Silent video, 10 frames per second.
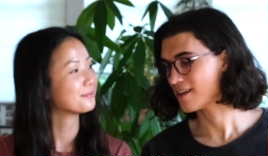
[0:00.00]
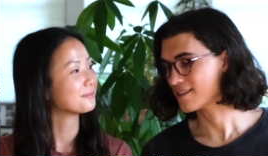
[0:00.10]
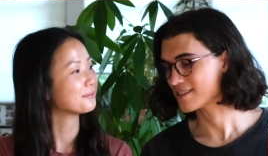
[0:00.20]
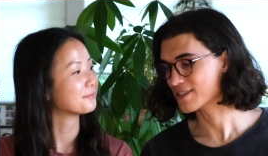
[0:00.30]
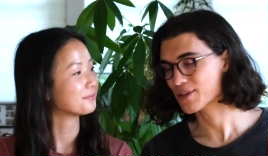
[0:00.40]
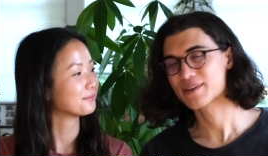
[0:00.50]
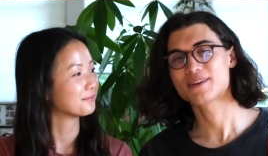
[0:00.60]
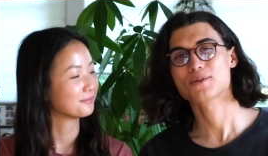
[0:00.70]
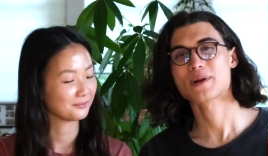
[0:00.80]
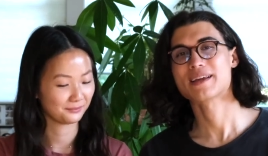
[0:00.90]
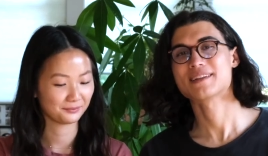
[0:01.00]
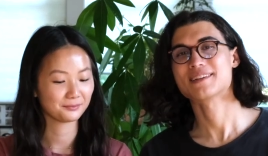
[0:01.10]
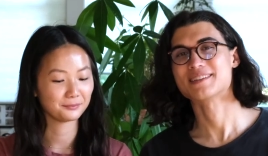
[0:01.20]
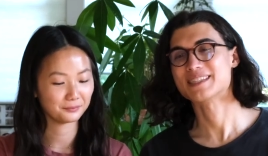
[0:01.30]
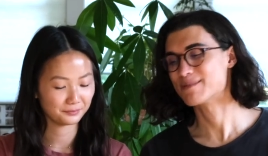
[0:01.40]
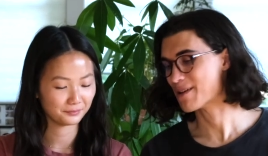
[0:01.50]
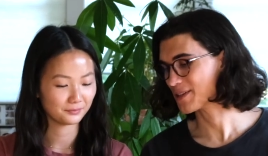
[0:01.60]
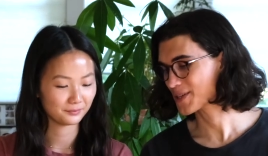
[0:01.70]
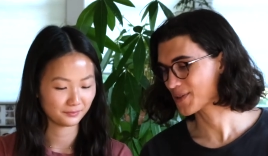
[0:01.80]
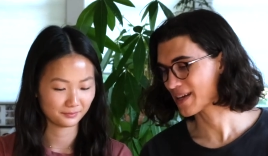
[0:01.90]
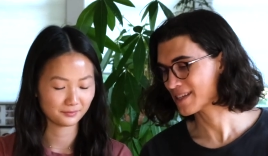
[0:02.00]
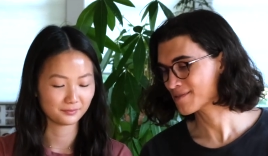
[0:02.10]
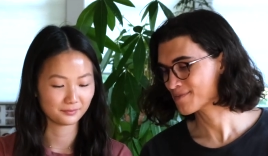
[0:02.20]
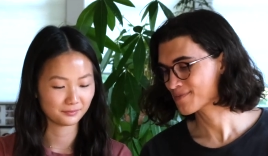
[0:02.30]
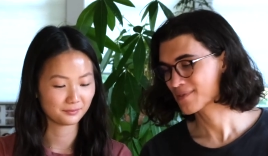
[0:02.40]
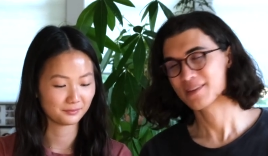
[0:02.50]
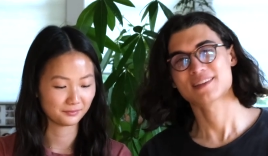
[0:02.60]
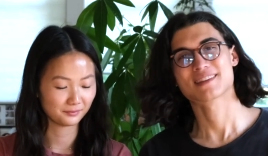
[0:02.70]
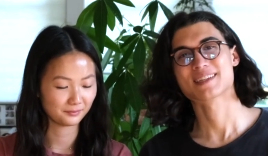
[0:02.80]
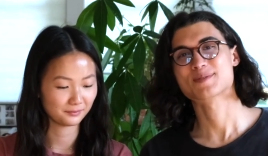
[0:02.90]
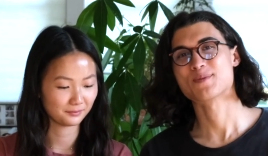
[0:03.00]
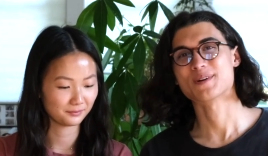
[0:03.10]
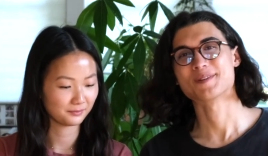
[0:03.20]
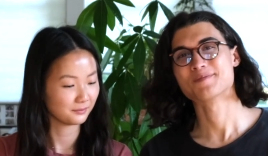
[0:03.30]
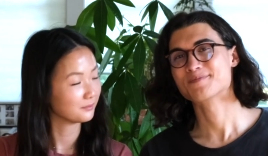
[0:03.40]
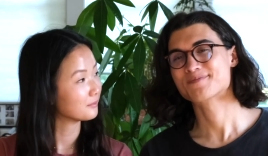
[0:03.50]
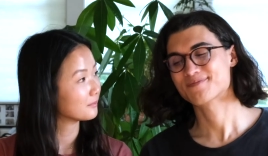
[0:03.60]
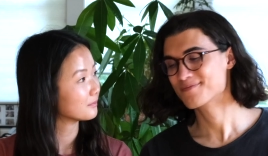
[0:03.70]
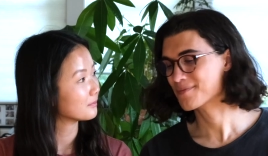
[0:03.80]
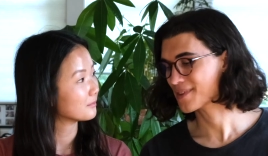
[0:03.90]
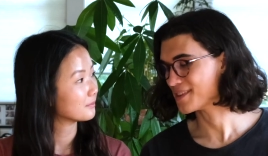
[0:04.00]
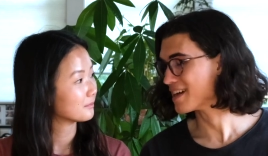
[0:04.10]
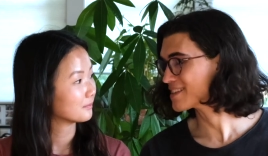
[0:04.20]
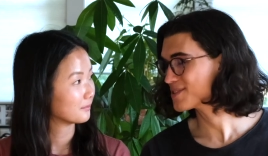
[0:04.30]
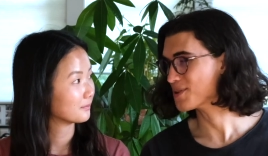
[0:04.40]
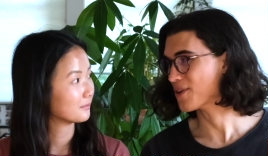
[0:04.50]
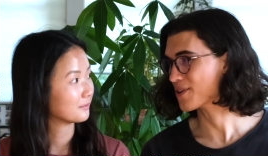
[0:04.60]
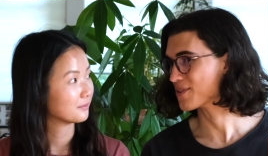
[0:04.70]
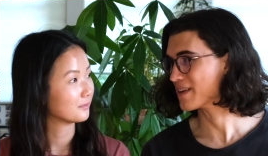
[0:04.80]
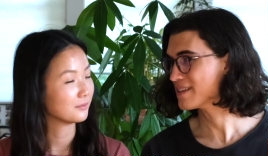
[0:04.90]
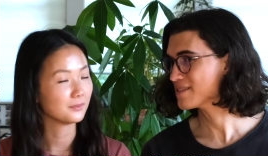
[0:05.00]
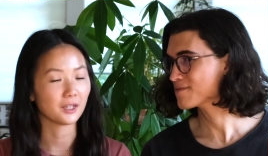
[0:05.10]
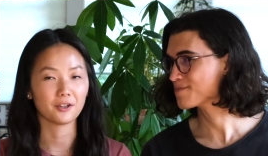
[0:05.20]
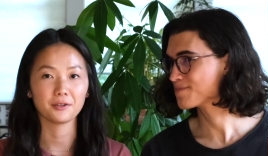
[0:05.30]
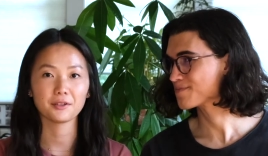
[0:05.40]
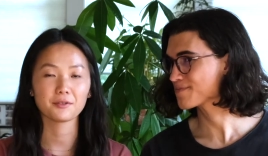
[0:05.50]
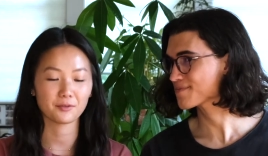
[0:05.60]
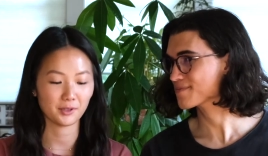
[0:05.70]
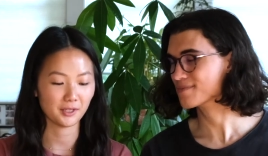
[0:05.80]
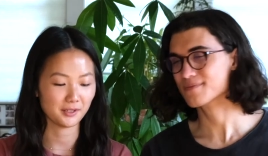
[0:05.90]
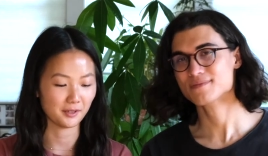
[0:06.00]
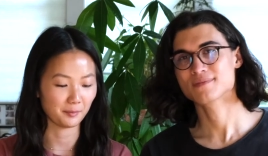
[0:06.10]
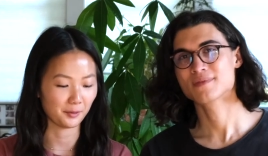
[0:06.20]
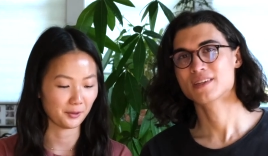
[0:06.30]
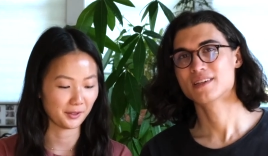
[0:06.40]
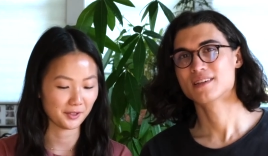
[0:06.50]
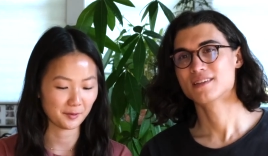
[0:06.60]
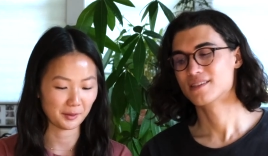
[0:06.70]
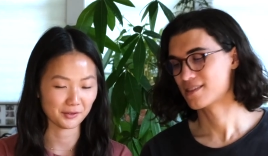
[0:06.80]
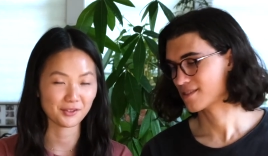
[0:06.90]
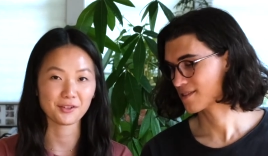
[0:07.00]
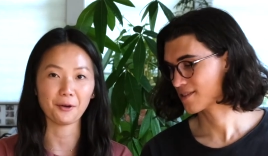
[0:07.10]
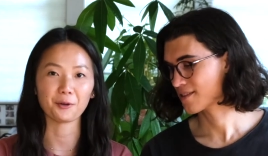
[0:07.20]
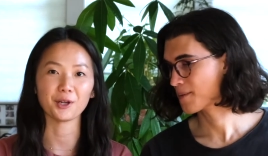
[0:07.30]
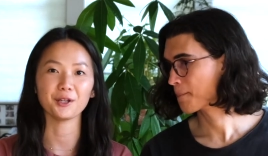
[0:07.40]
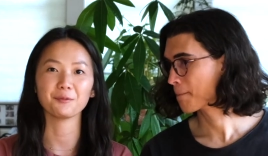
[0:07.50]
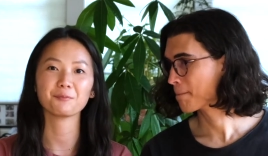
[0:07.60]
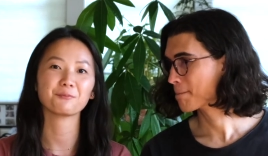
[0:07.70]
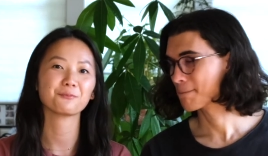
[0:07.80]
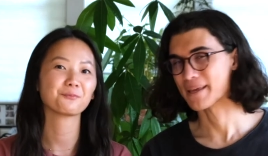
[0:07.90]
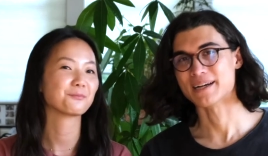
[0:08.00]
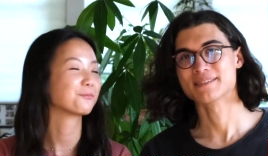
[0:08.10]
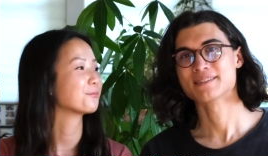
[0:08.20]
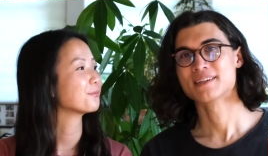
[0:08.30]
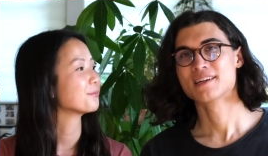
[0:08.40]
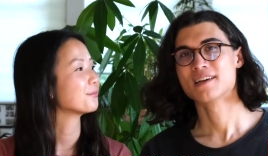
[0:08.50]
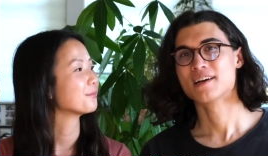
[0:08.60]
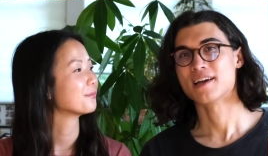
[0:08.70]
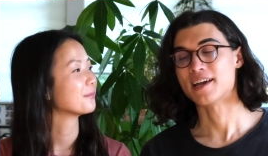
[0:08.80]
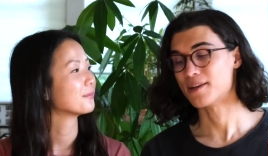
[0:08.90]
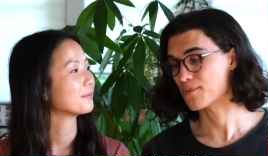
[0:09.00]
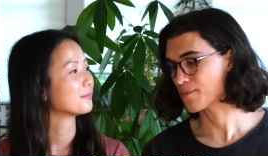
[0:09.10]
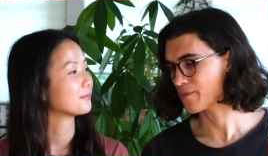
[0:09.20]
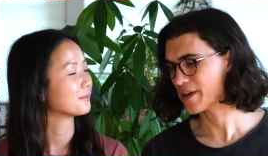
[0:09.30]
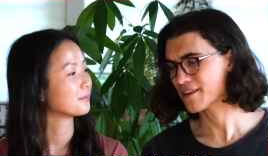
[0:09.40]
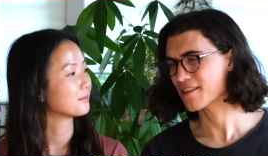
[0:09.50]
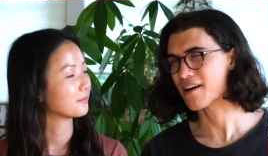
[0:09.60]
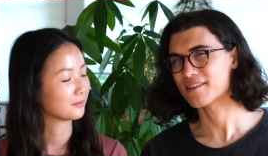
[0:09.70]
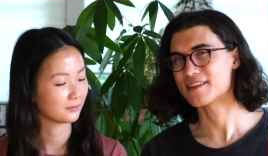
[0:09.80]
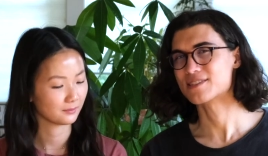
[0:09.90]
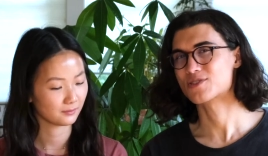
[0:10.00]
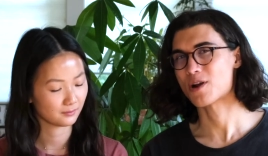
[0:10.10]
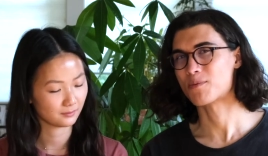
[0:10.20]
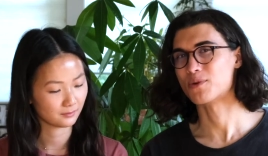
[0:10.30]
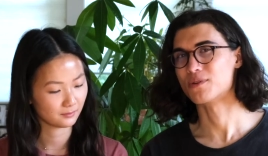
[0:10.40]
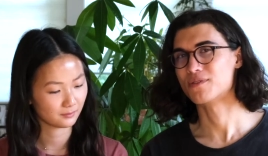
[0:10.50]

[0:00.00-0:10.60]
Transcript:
Speaker 1: and it's looking great, it's smelling great. This one, not too hard, right?
Speaker 2: No, it is really simple and it smells so good.
Speaker 1: Yeah, and we had a lot less trouble